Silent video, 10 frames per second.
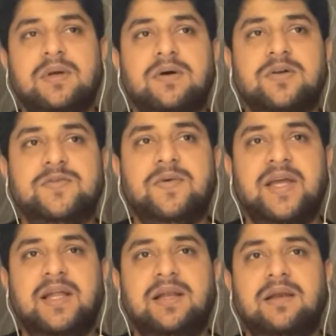
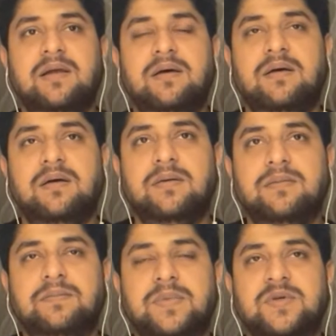
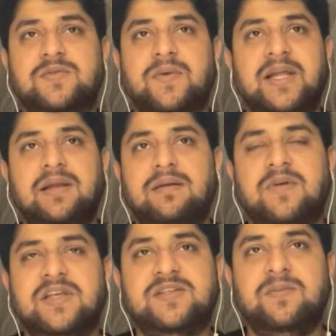erstwhile
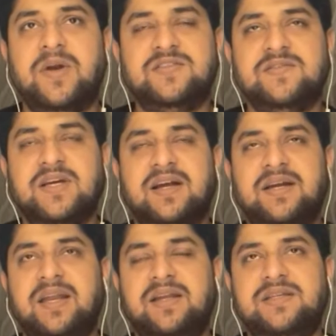western parts of the
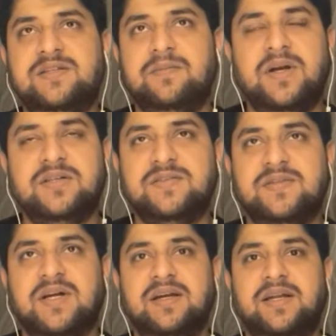country and eastern parts of
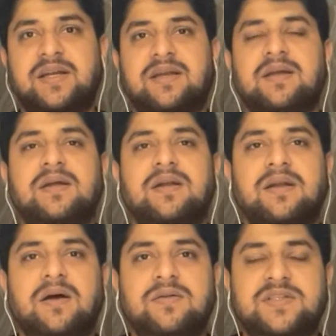the country.
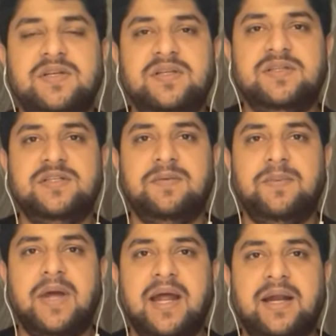Now, the Citizenship
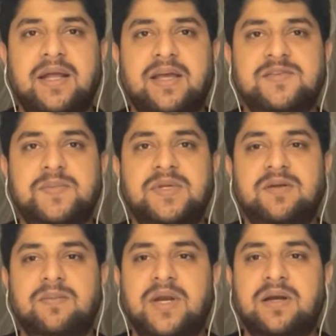Act has
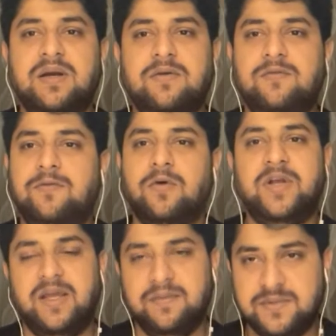been amended four
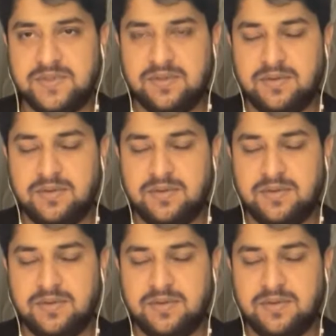times.